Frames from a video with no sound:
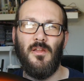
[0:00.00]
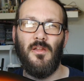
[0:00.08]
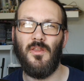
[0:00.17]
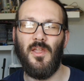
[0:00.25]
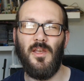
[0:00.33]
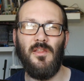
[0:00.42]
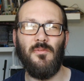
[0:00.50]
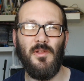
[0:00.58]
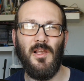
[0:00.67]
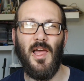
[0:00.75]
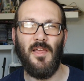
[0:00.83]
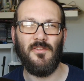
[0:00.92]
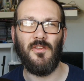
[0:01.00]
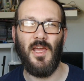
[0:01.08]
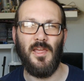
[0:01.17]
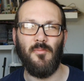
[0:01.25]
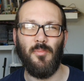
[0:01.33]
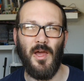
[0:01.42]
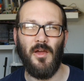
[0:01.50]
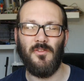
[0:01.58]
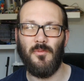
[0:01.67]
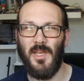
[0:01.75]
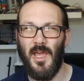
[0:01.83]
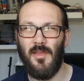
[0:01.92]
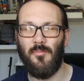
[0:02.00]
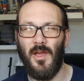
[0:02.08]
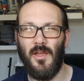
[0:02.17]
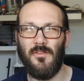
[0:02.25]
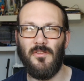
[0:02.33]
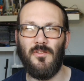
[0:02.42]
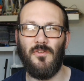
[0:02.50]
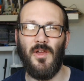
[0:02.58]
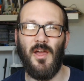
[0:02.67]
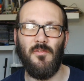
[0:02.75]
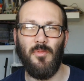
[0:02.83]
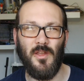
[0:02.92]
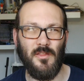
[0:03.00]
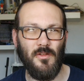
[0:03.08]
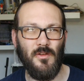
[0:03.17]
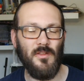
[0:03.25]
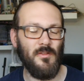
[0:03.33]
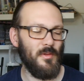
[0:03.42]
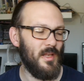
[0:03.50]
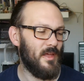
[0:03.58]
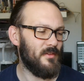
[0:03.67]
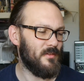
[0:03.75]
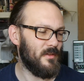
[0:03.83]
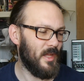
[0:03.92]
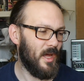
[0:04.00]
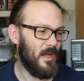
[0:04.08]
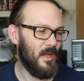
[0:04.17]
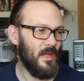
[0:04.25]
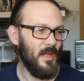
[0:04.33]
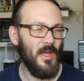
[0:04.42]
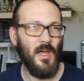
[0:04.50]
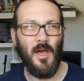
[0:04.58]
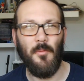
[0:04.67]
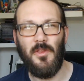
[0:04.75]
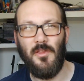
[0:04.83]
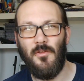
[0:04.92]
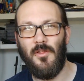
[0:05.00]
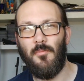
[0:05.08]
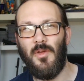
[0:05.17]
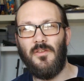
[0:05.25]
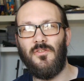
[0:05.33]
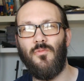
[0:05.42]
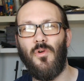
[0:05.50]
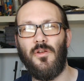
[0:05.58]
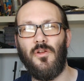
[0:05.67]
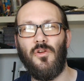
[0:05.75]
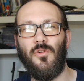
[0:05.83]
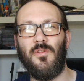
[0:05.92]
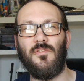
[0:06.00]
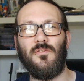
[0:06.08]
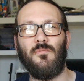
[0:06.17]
They need to be less than £8. I mean, £8 is too heavy, but they do need to be less than that. I mean, it makes you wonder who it's